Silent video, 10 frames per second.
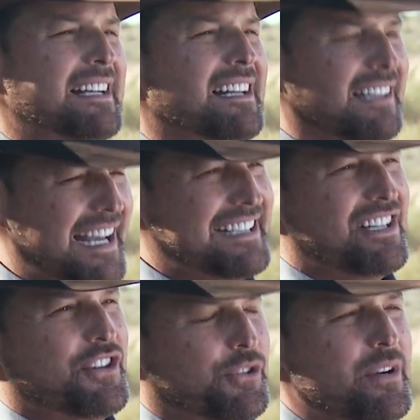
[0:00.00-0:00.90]
and
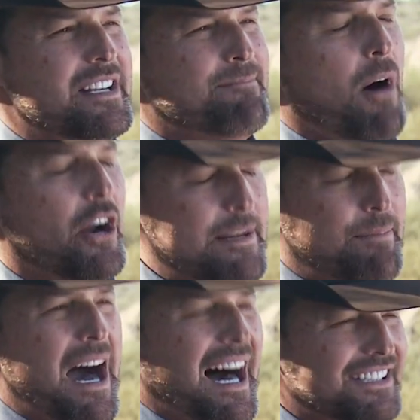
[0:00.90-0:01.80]
collected through his body
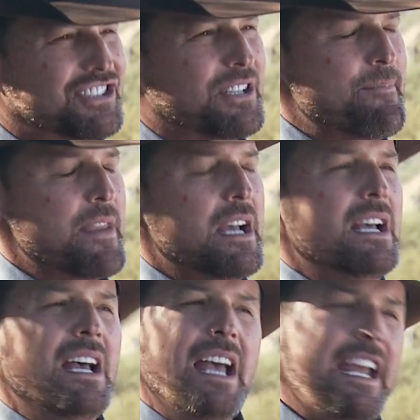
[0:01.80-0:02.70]
parts,
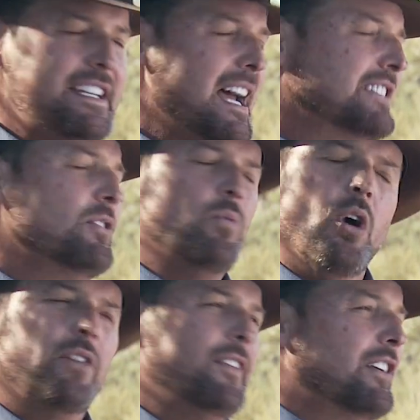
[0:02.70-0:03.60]
it doesn't
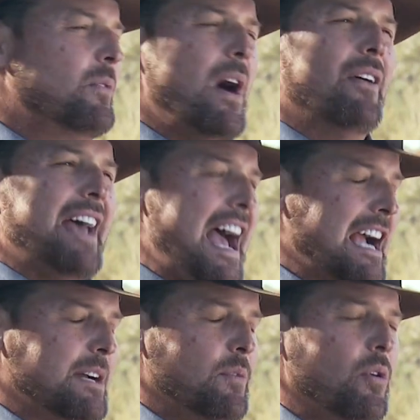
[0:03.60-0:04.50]
work very well in a
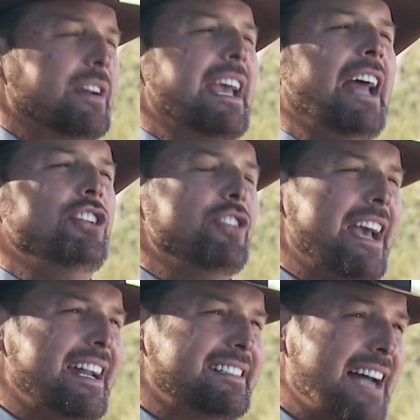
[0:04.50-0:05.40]
Hackamore. Can you
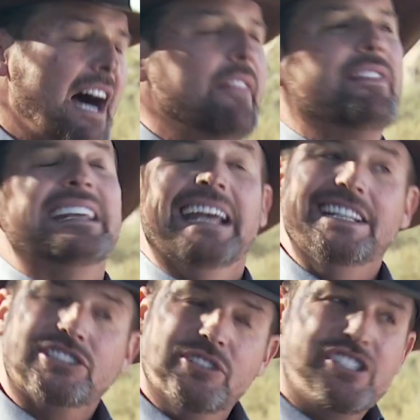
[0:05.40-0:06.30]
get it done? The
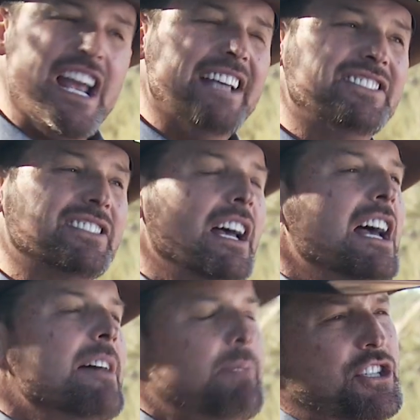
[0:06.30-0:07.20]
answer is yes,
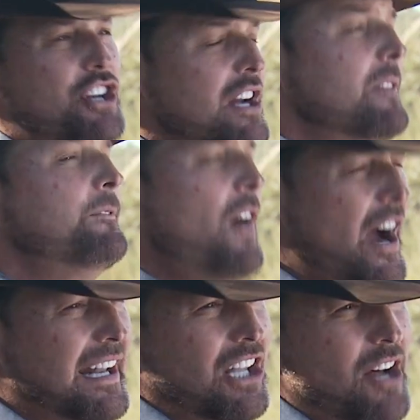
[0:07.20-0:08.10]
but you're going to
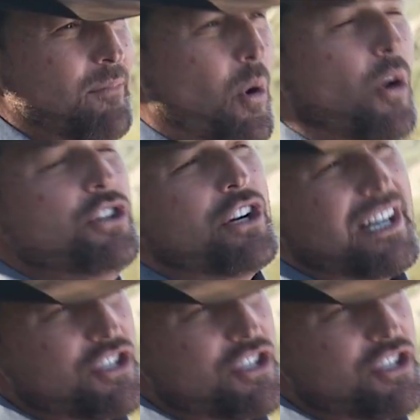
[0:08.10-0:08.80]
fight a lot more, you're going to